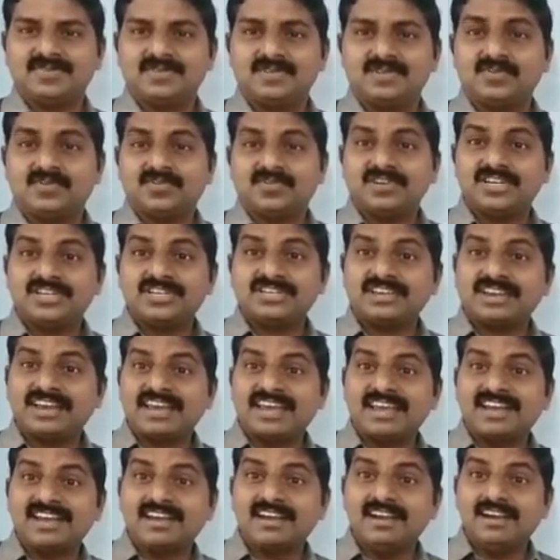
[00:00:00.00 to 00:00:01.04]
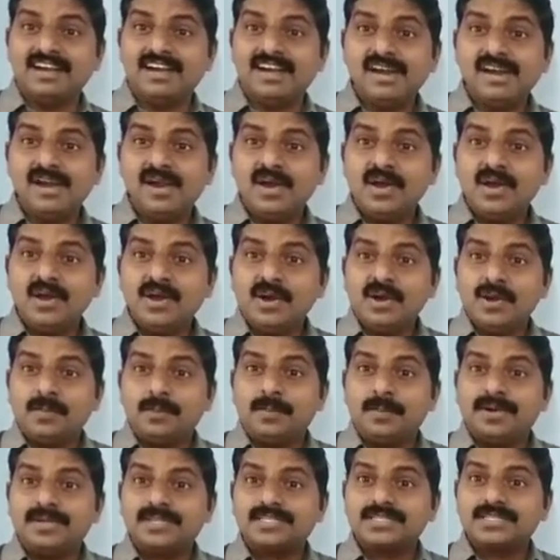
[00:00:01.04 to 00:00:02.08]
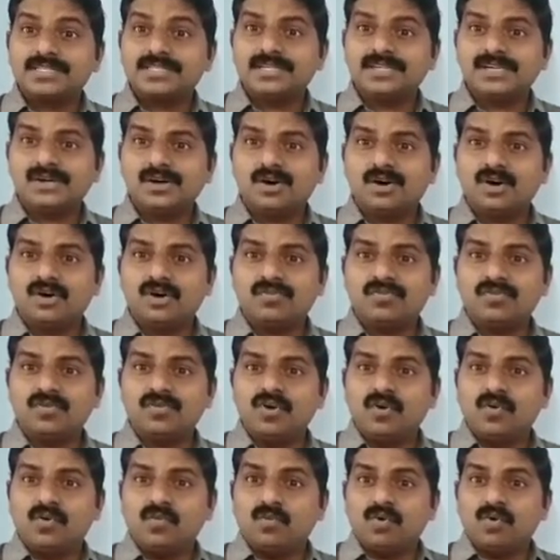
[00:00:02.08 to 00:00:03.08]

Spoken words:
If in a triangle measure of